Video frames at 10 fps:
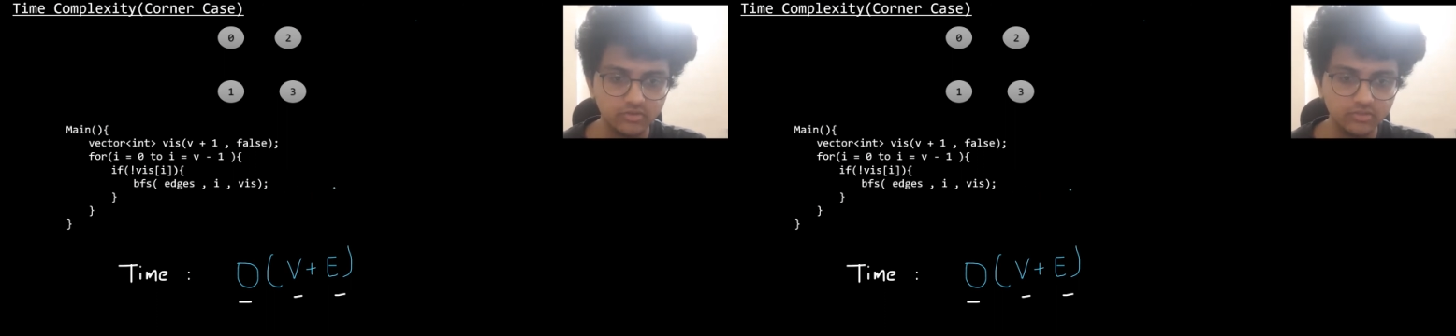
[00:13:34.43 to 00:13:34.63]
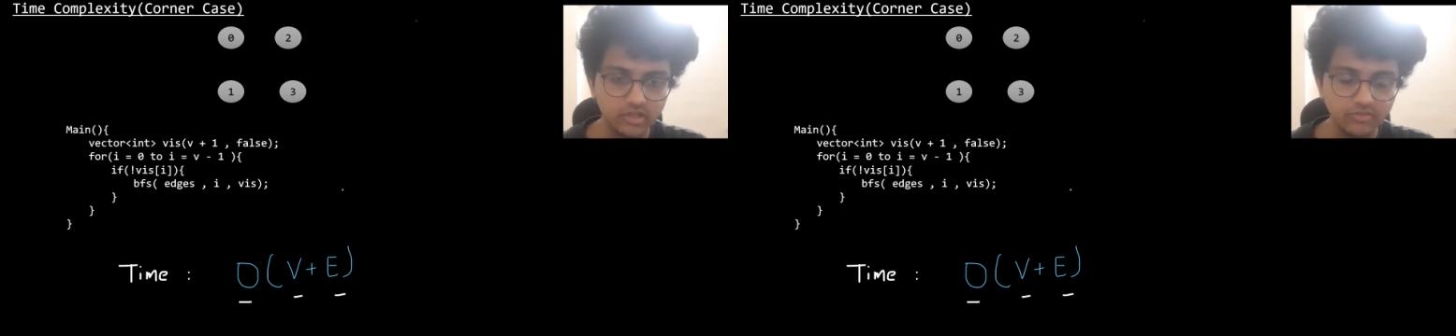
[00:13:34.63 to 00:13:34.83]

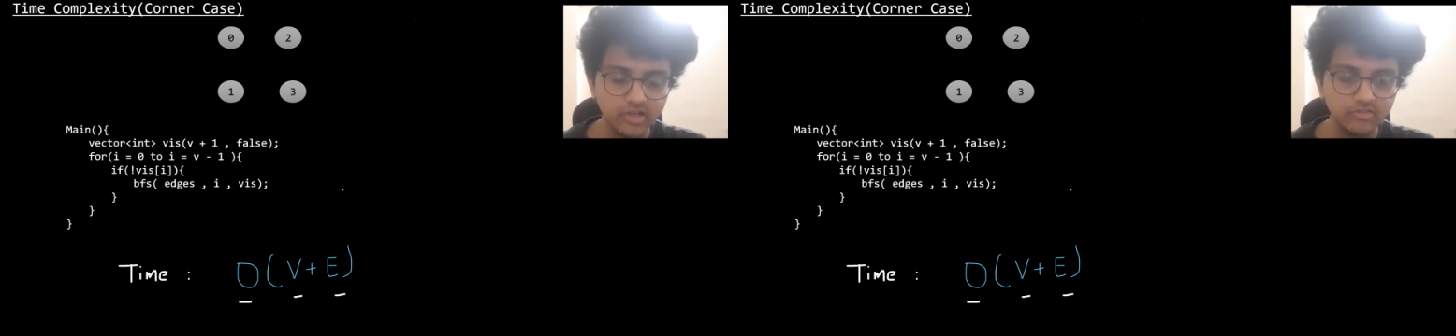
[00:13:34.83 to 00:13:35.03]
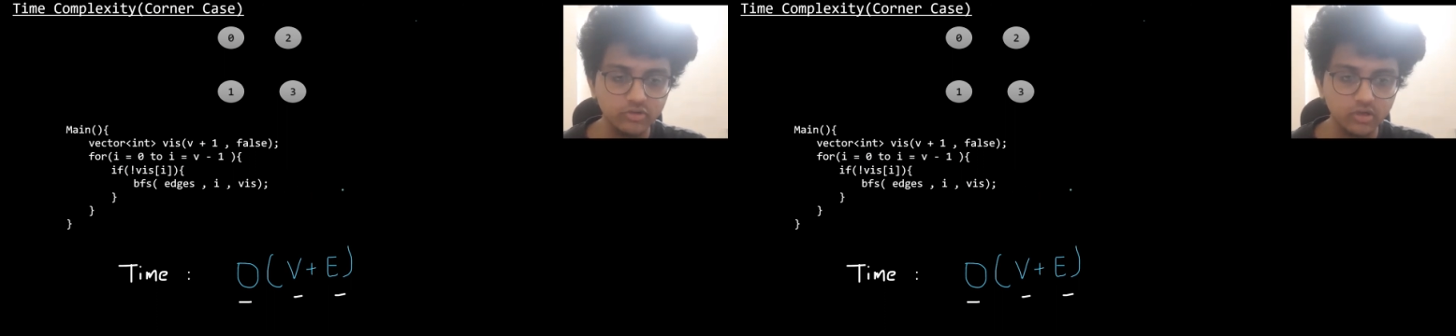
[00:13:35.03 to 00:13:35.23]
Still we
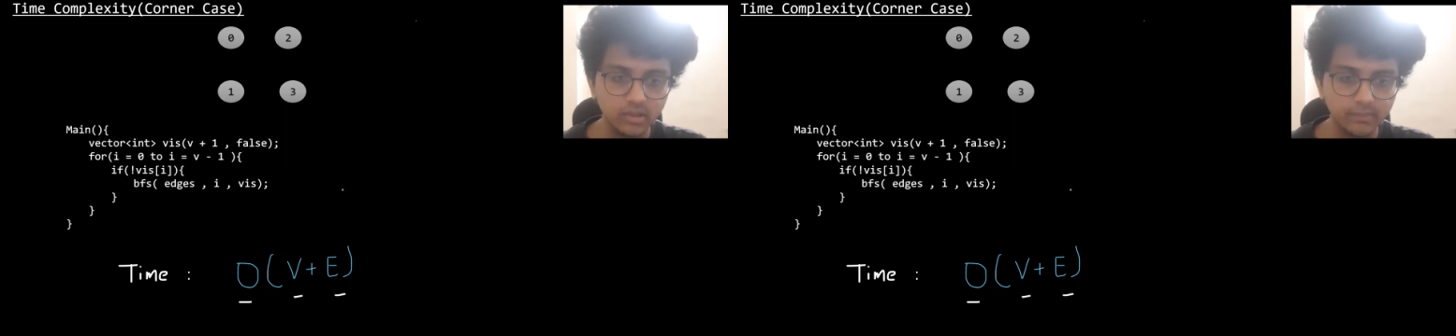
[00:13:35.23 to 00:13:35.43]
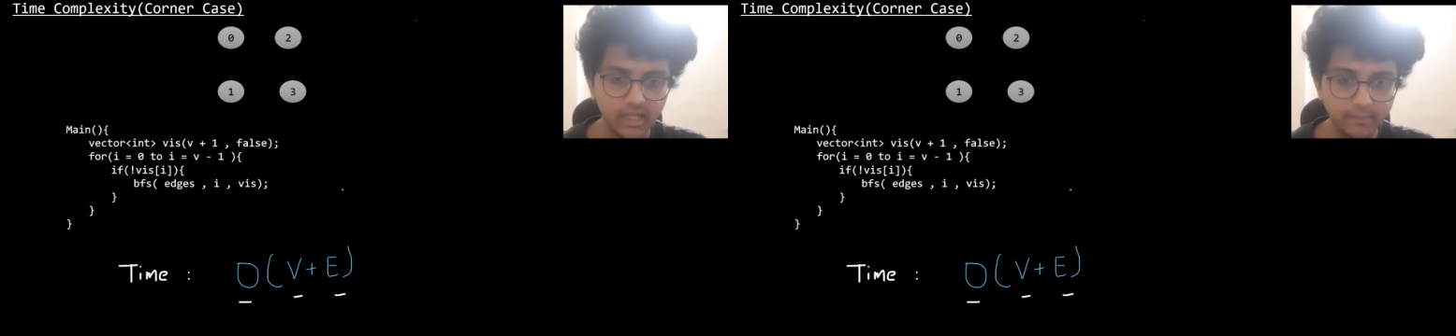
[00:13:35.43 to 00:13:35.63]
have to
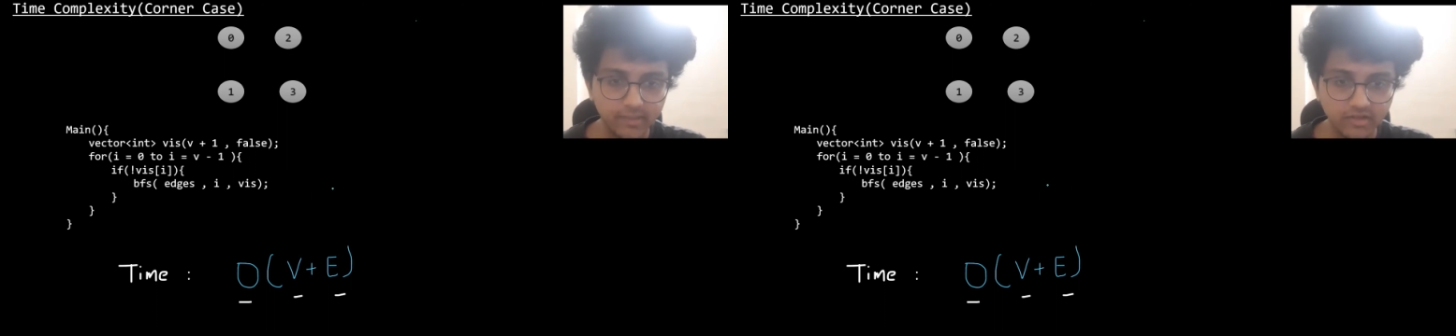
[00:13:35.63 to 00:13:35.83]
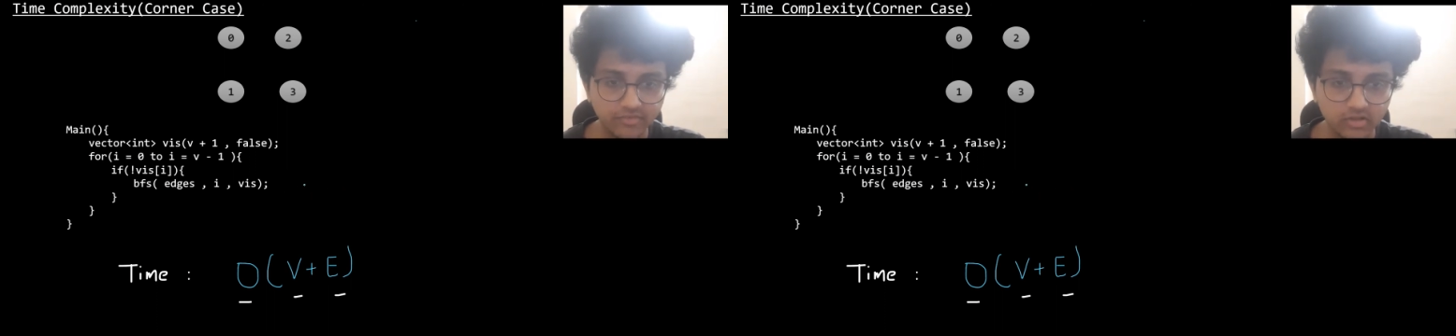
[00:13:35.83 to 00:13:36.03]
apply
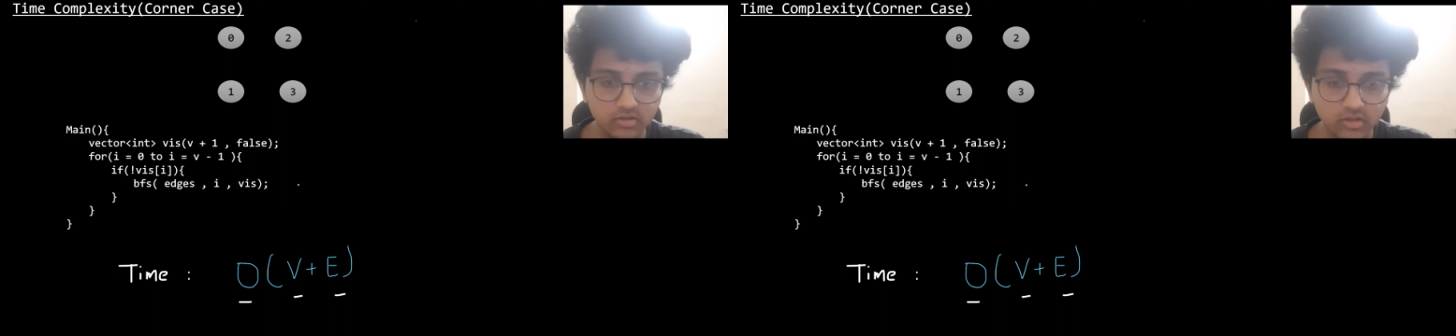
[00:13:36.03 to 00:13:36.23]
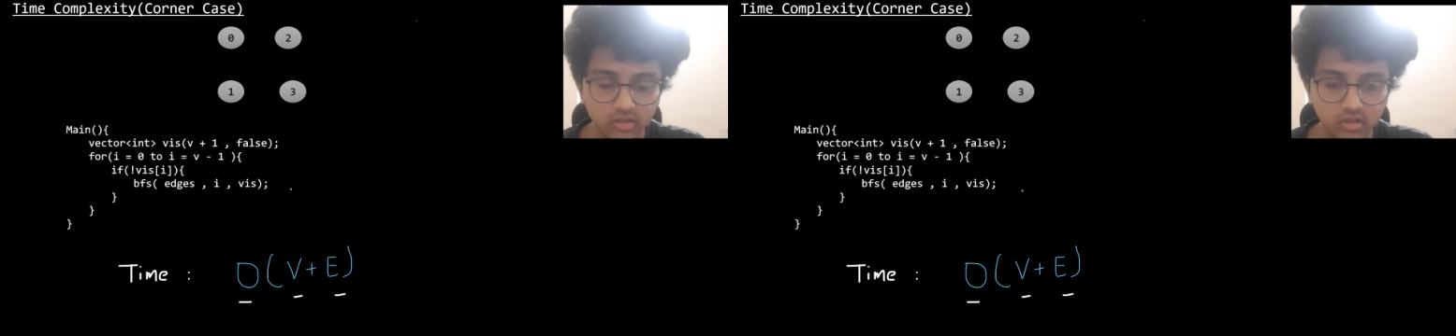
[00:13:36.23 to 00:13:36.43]
BFS
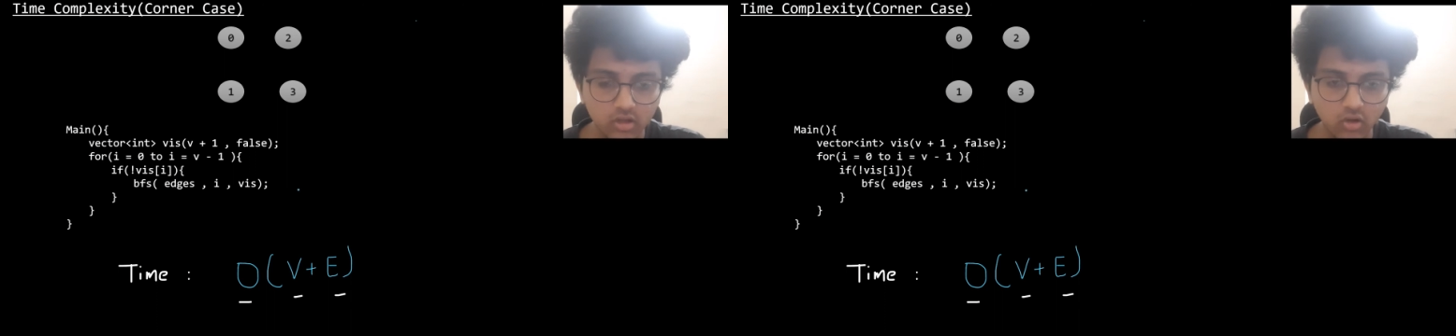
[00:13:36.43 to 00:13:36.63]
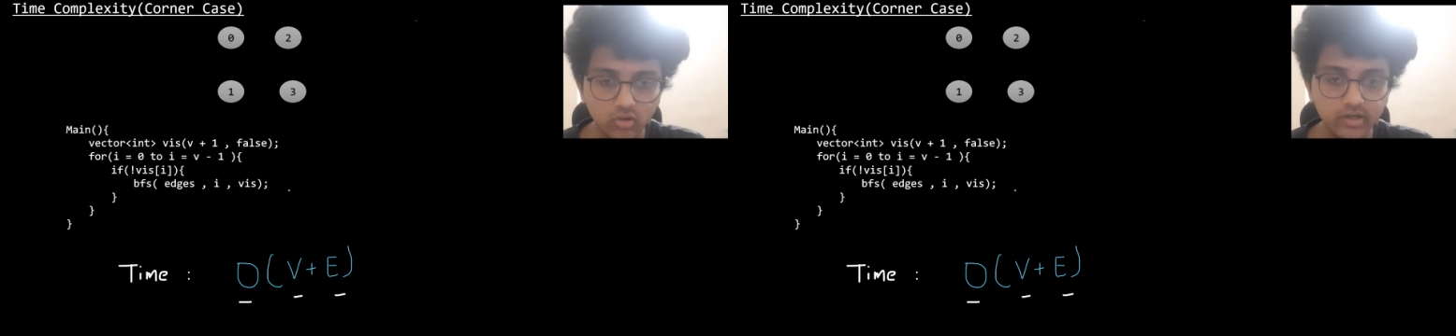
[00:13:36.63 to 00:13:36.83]

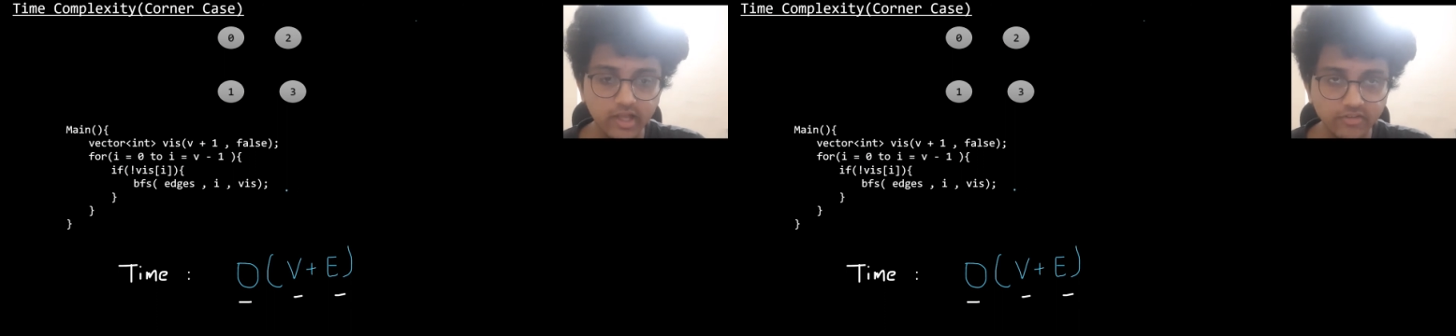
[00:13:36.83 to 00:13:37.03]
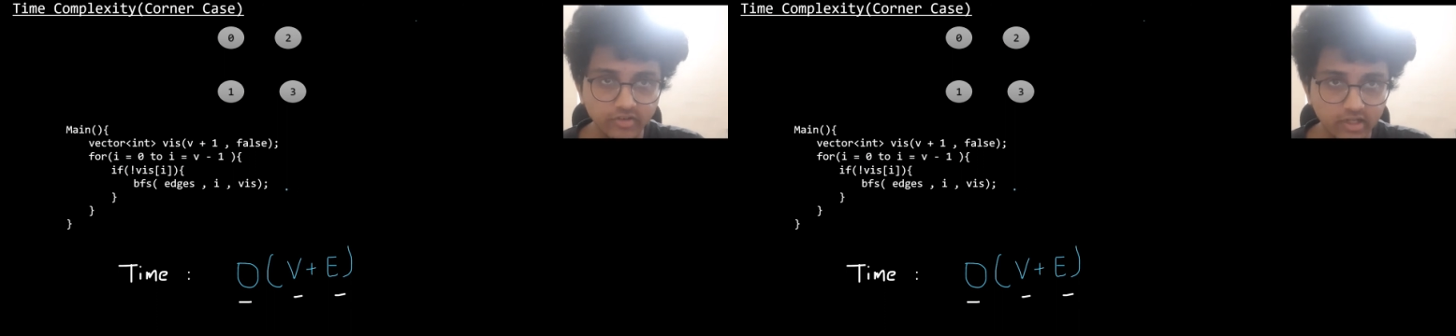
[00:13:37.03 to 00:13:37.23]
on
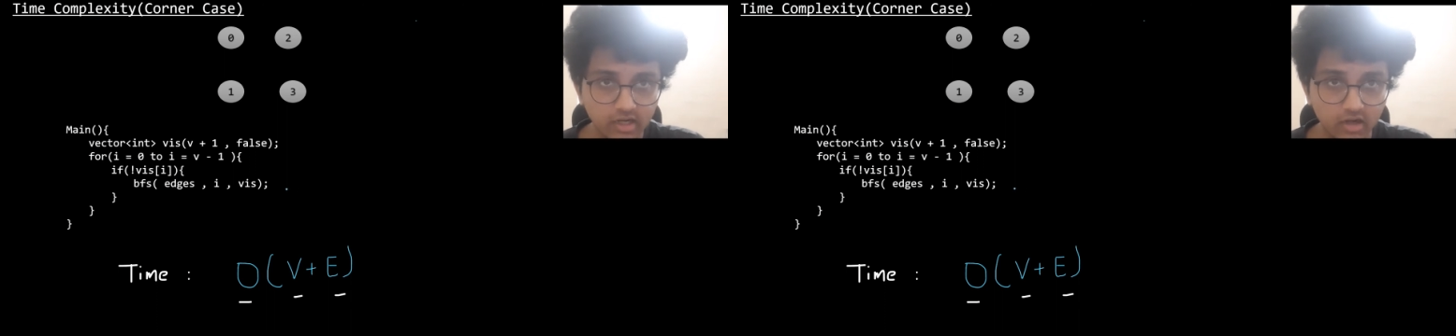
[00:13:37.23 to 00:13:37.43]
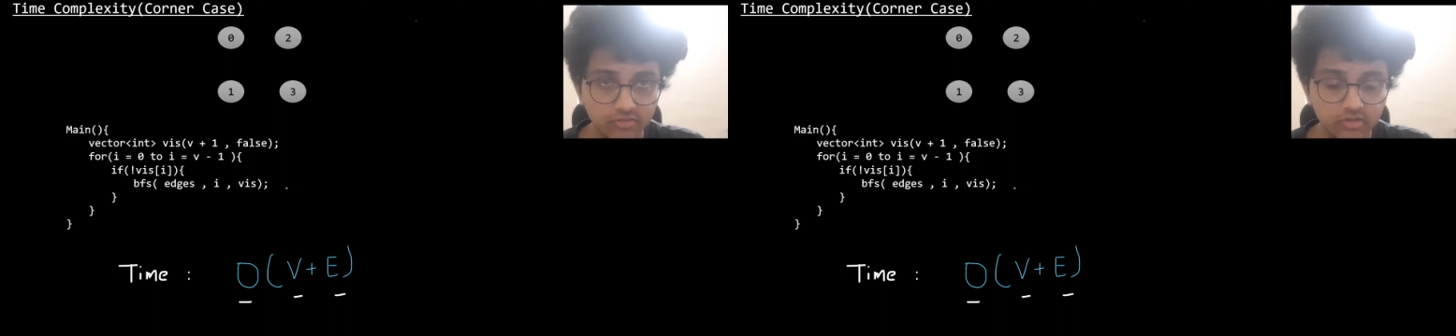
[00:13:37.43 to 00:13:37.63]
every
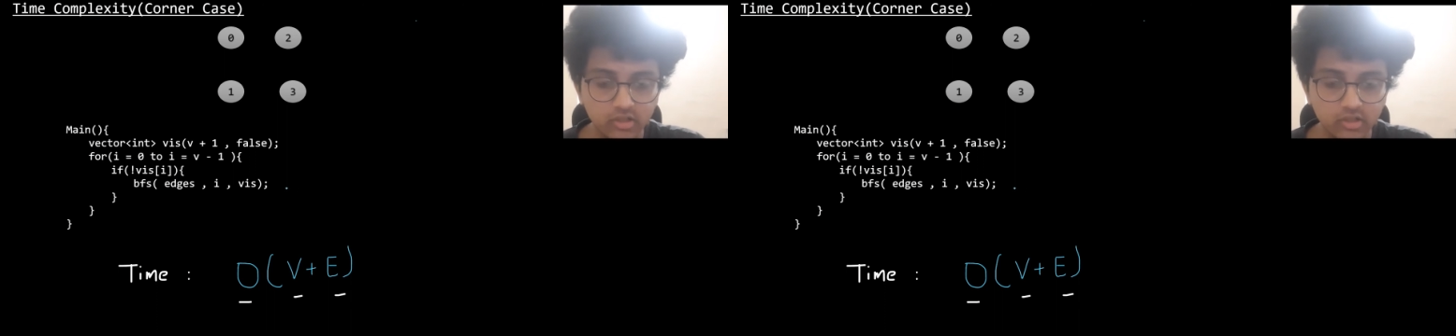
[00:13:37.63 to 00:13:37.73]
graph,